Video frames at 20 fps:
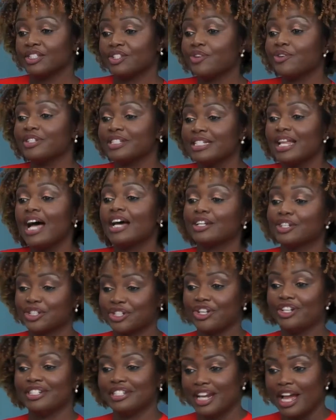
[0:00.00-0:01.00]
there is not a
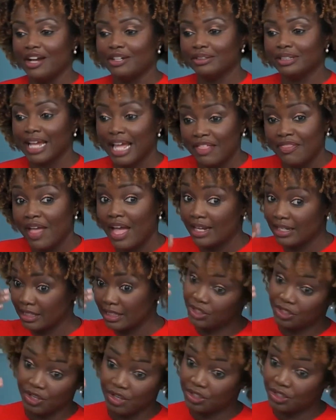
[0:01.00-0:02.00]
shutdown. And that is
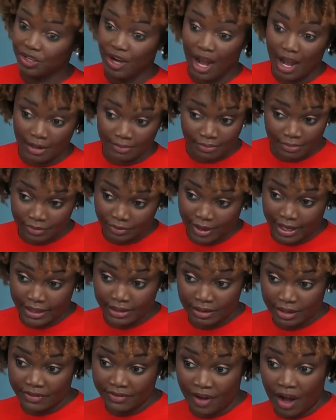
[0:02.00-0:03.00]
the job, right,
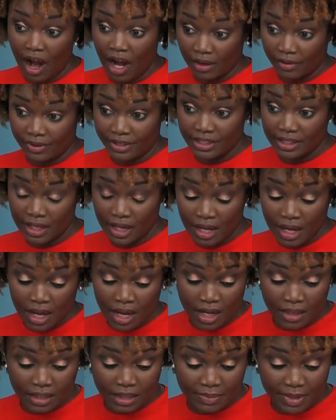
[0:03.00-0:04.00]
of Congress
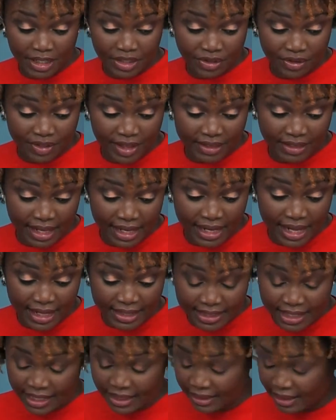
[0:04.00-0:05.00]
to make sure that they
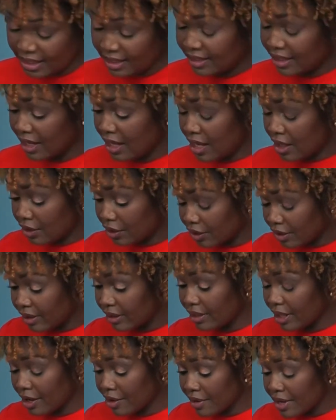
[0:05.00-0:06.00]
get that done. Look,
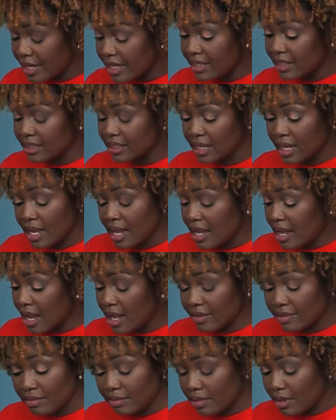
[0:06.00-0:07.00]
there is
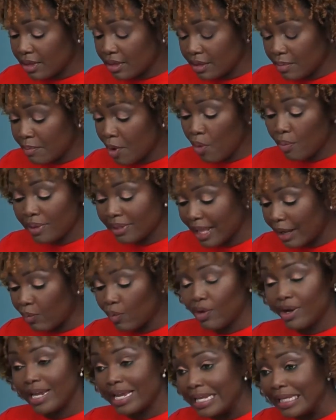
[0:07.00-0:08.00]
the moment that
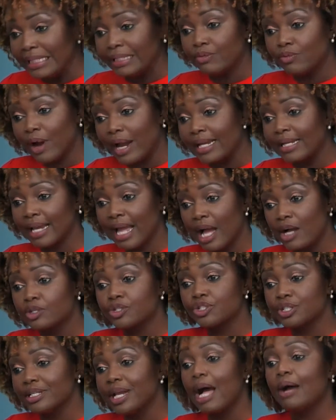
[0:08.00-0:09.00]
we're in right now
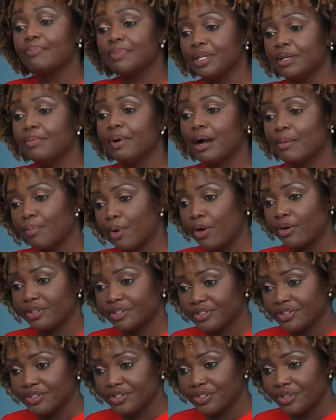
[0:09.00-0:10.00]
should not be about
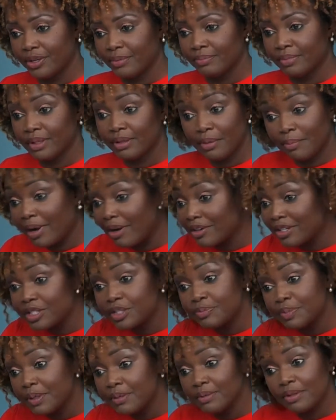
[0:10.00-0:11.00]
partisanship.
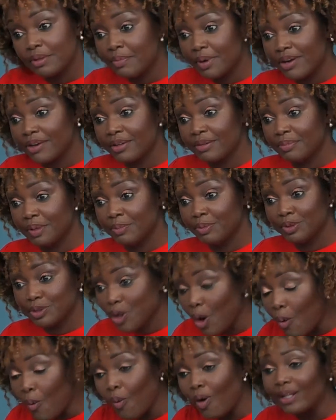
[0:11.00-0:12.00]
The American people
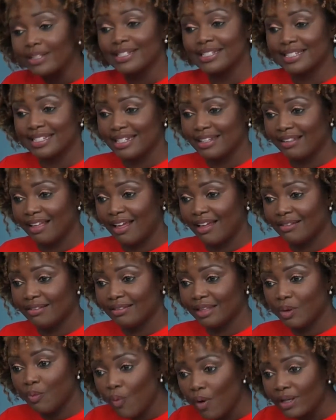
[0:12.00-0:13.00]
don't want to see that.
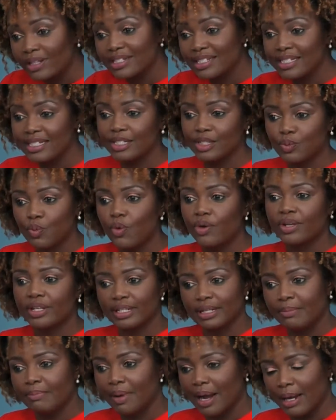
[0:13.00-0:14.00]
They want to see us work in
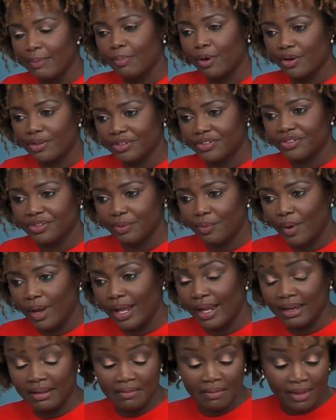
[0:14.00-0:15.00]
a bipartisan
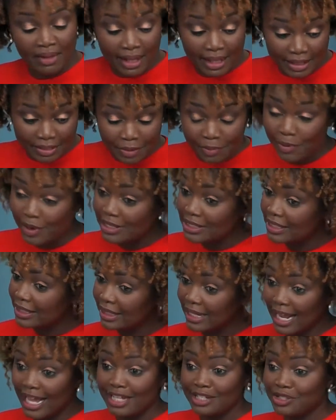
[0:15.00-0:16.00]
way. The
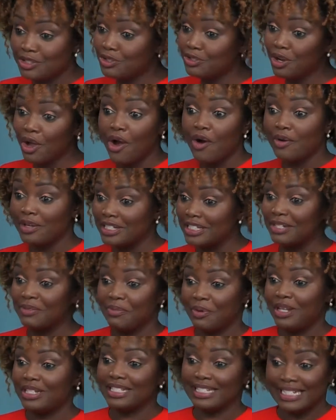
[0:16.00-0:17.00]
President, as you know, is a
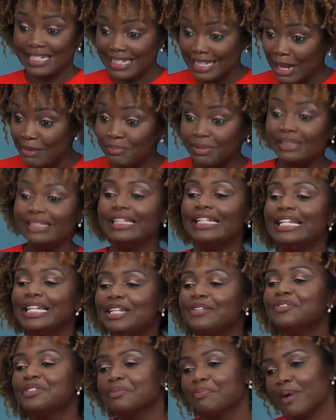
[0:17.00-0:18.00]
president that
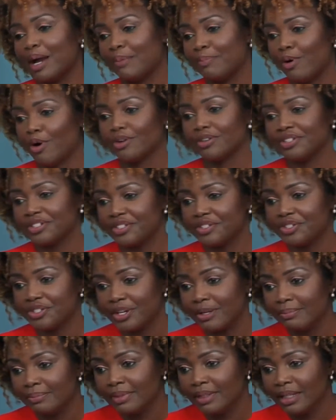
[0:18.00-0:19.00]
believes in
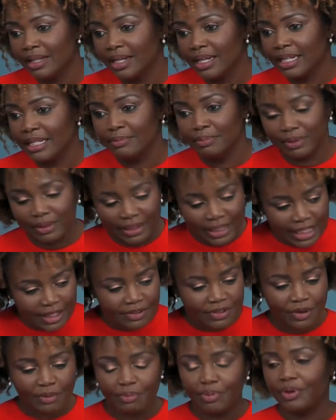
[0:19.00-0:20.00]
bipartisanship. He
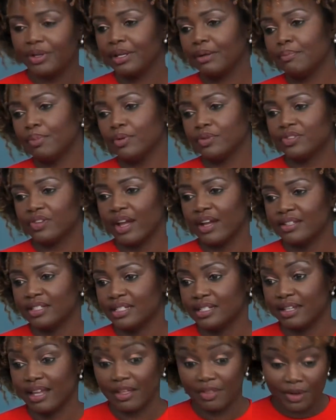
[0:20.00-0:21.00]
believes on bringing both sides
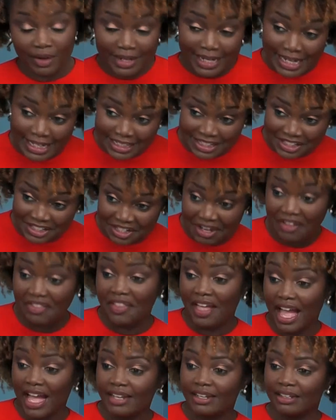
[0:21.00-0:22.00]
together. He has done
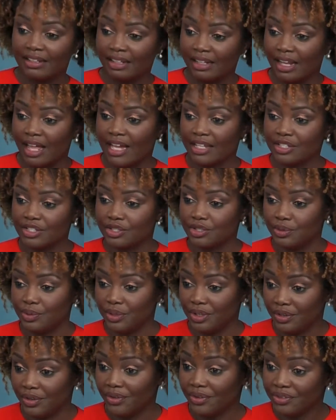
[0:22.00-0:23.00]
that in the last 2
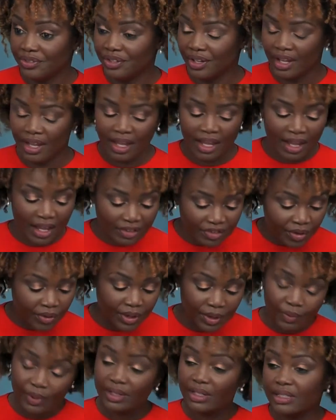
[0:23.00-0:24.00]
years. And so
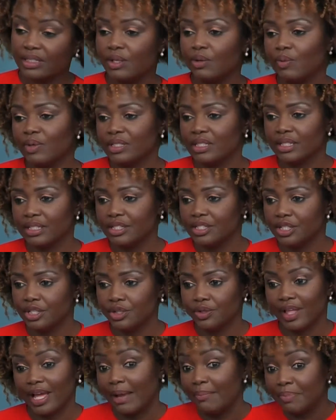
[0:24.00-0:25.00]
he wants to
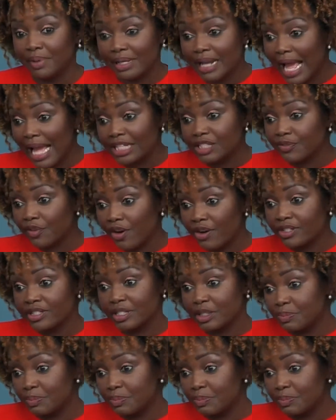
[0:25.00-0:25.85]
continue that. But as far as the